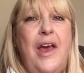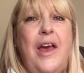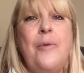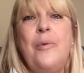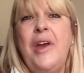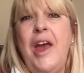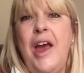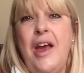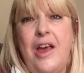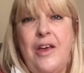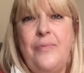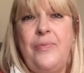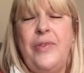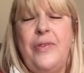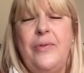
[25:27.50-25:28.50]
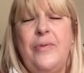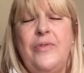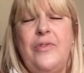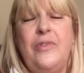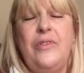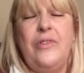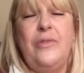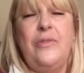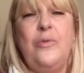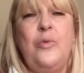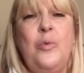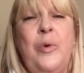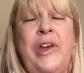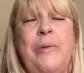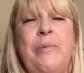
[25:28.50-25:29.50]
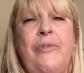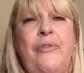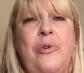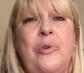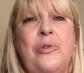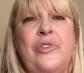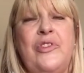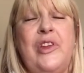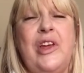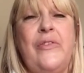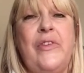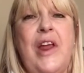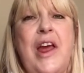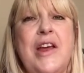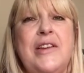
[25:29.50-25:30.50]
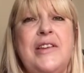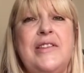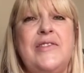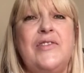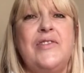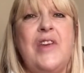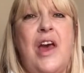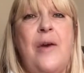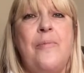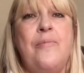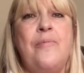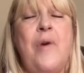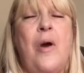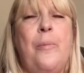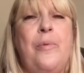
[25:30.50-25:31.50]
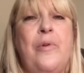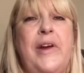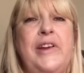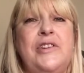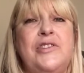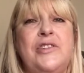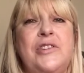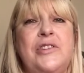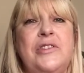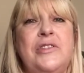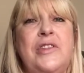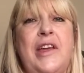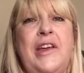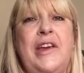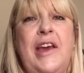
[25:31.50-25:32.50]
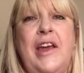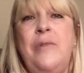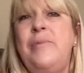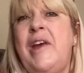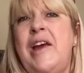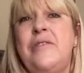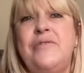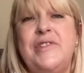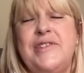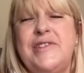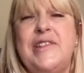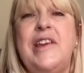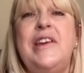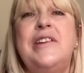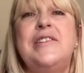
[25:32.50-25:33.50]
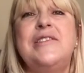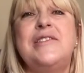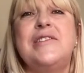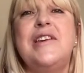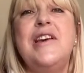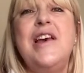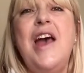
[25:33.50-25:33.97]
we had a week before Stephen had his operation, they came down to see us,